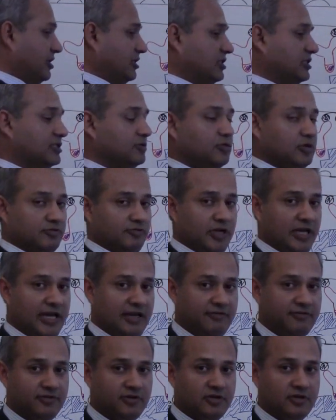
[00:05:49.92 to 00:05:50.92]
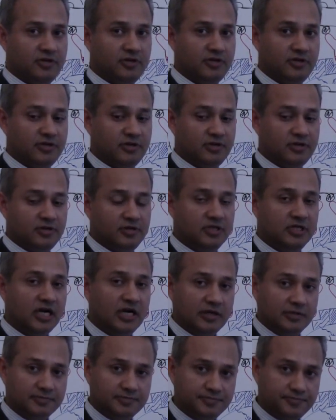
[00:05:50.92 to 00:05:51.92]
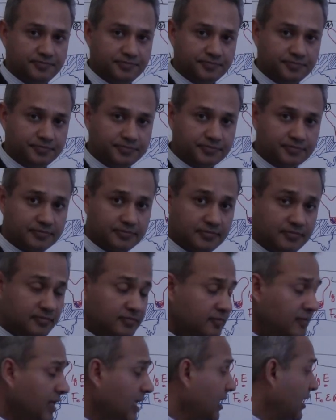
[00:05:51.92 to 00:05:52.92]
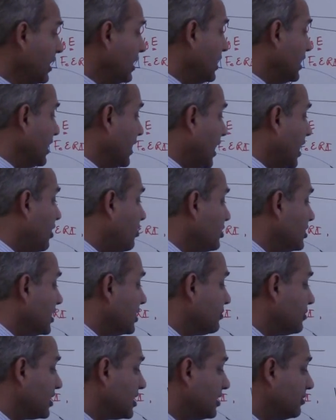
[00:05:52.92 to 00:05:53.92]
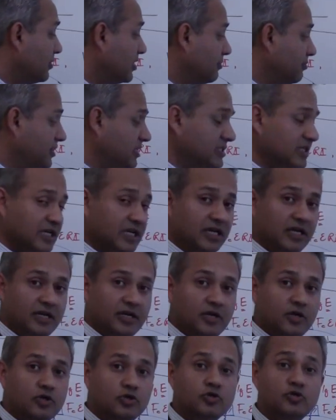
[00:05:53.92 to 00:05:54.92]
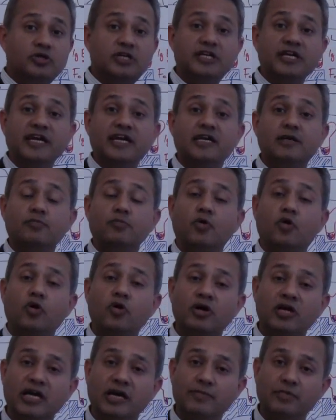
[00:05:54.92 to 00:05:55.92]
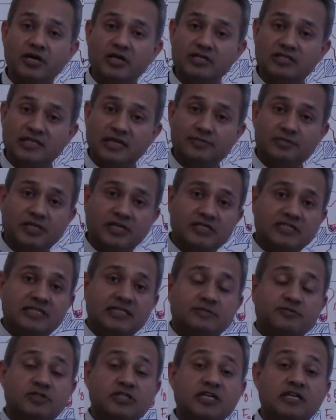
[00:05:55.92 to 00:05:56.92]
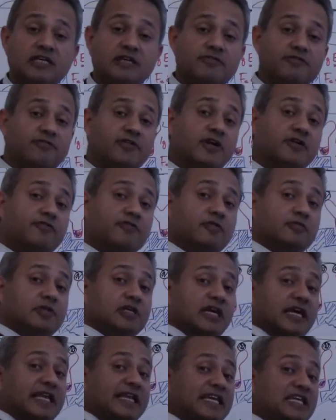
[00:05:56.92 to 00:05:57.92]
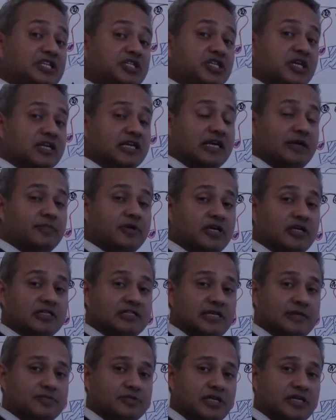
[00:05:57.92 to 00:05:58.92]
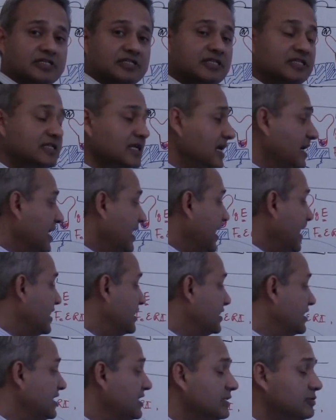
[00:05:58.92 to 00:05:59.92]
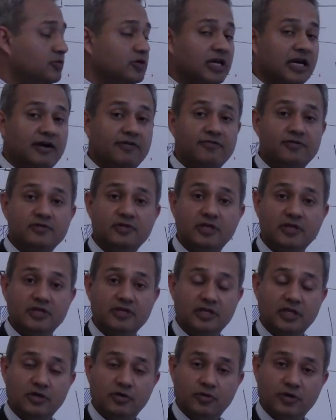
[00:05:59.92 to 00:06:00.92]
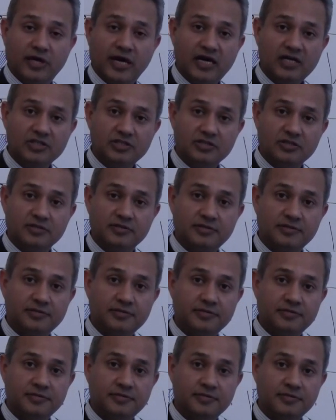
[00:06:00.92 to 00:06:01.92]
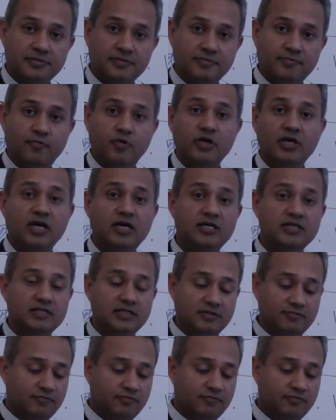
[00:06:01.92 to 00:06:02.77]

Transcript: fine, this is what we have. Done. Now they are becoming busy to create more chemical substances which are different from the initial chemical substances and these would have their own action. What, has,